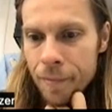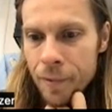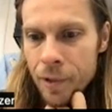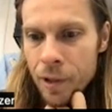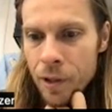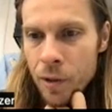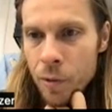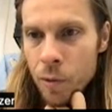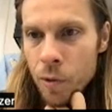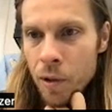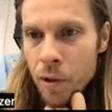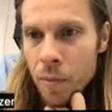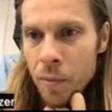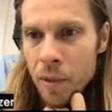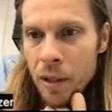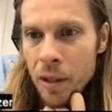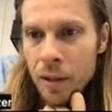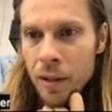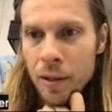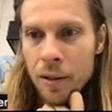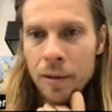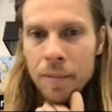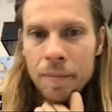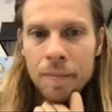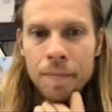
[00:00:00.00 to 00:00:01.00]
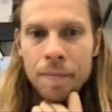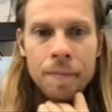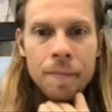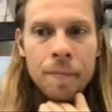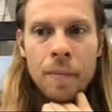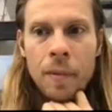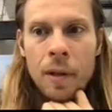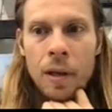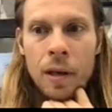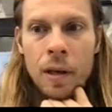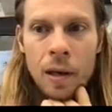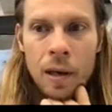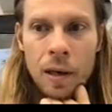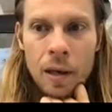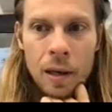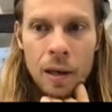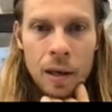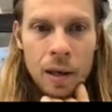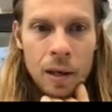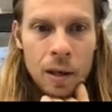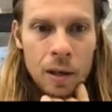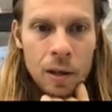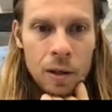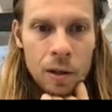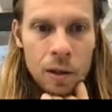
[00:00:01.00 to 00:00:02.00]
Here's what it means.
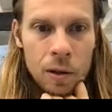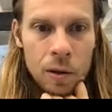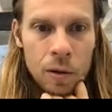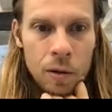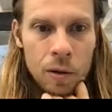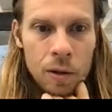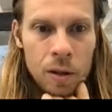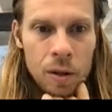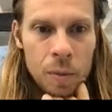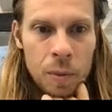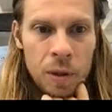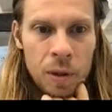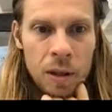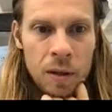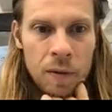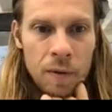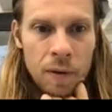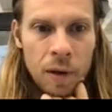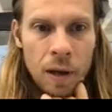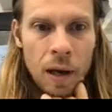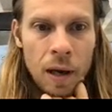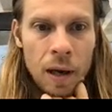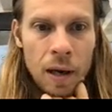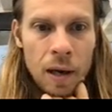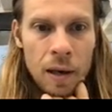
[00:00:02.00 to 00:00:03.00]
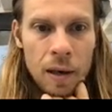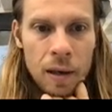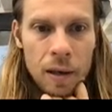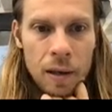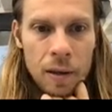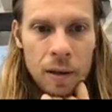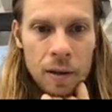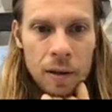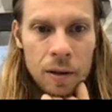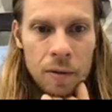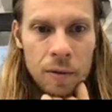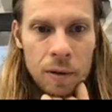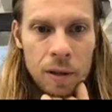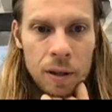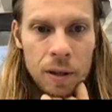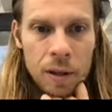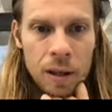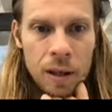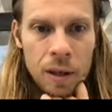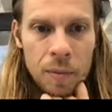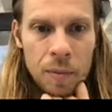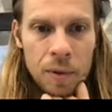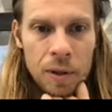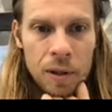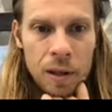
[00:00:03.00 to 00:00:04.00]
So the speed of light is 3
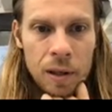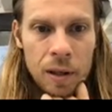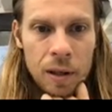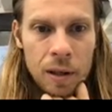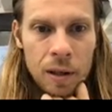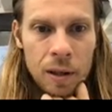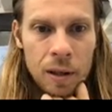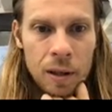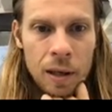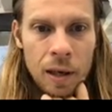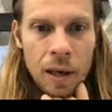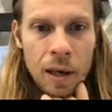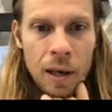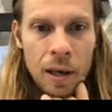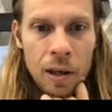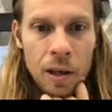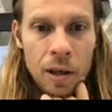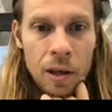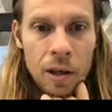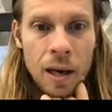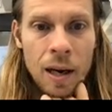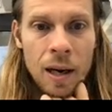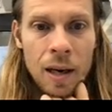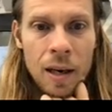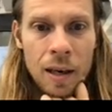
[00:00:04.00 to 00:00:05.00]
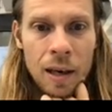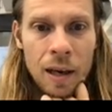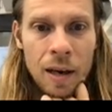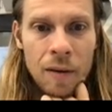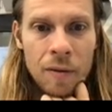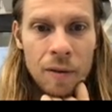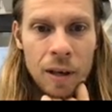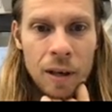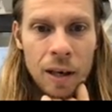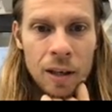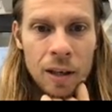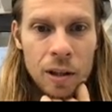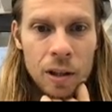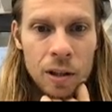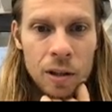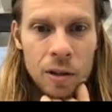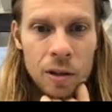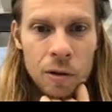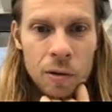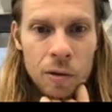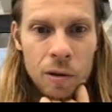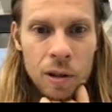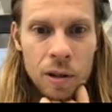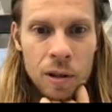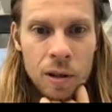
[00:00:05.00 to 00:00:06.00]
times 10 to the 8. You're not going to have to actually
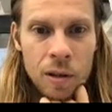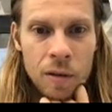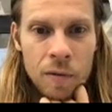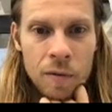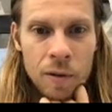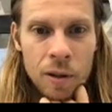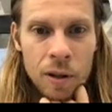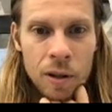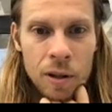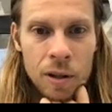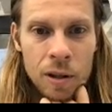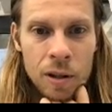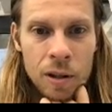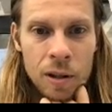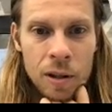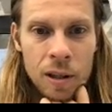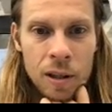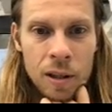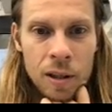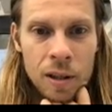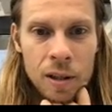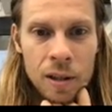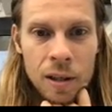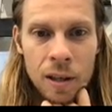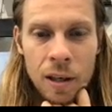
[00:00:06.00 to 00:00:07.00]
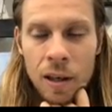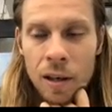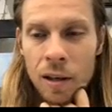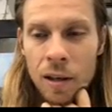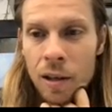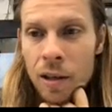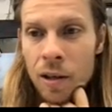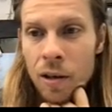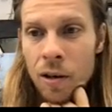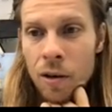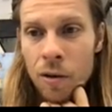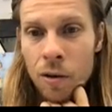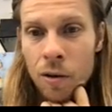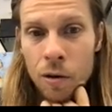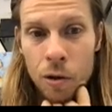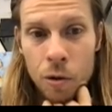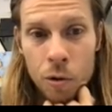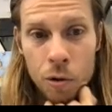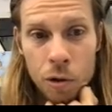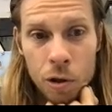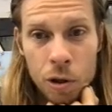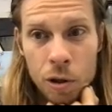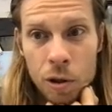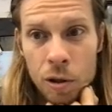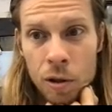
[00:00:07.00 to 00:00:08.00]
do these conversions necessarily, although
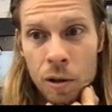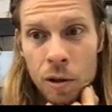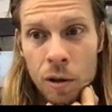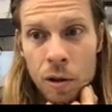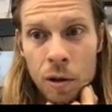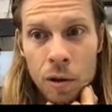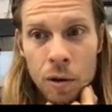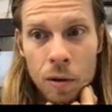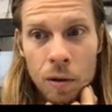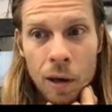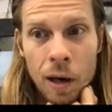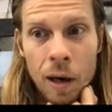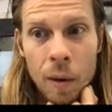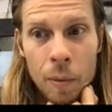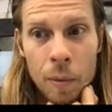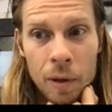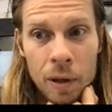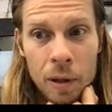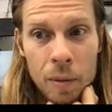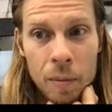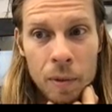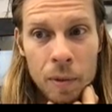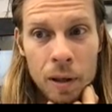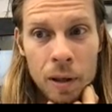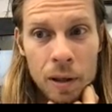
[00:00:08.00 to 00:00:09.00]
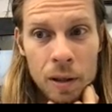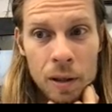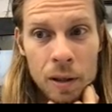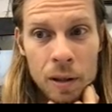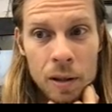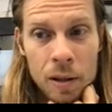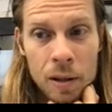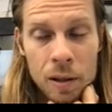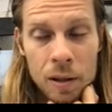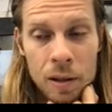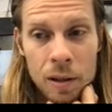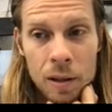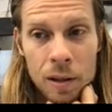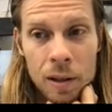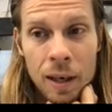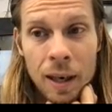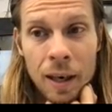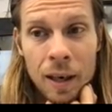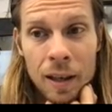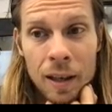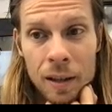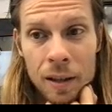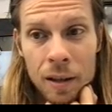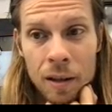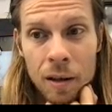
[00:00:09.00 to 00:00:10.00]
you should know how many minutes,
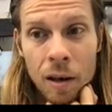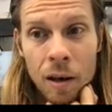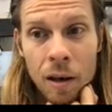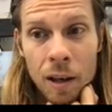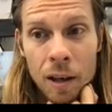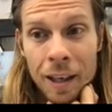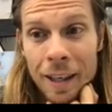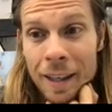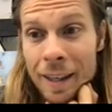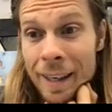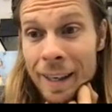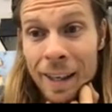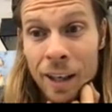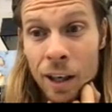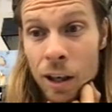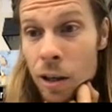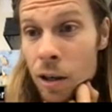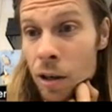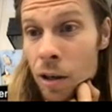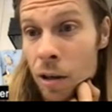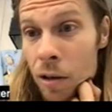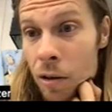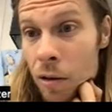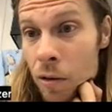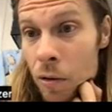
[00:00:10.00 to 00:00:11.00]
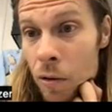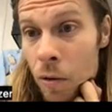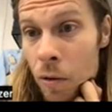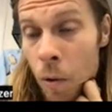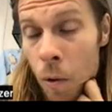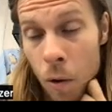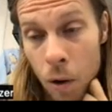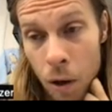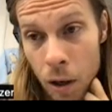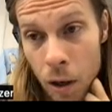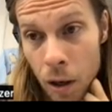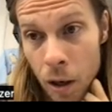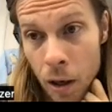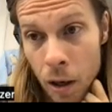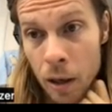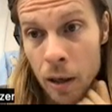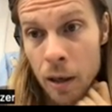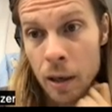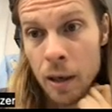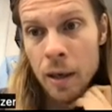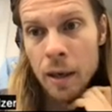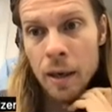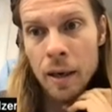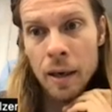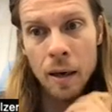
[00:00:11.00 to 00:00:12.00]
seconds there are in a year,
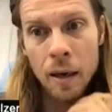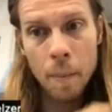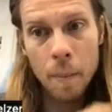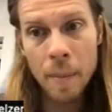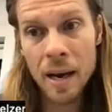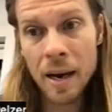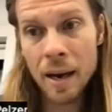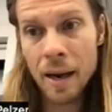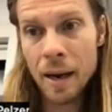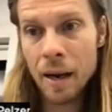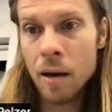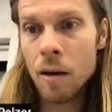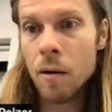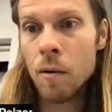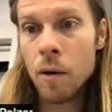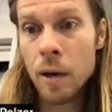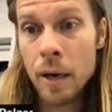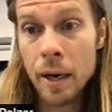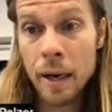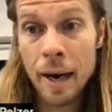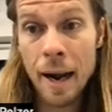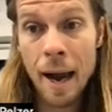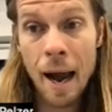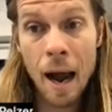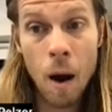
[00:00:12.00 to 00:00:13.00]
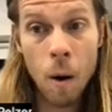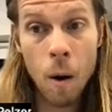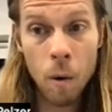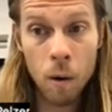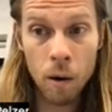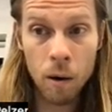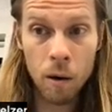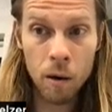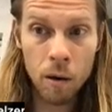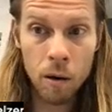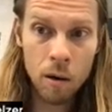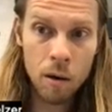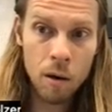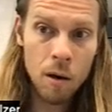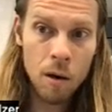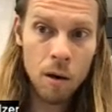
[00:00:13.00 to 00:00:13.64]
or in a minute, or in an hour,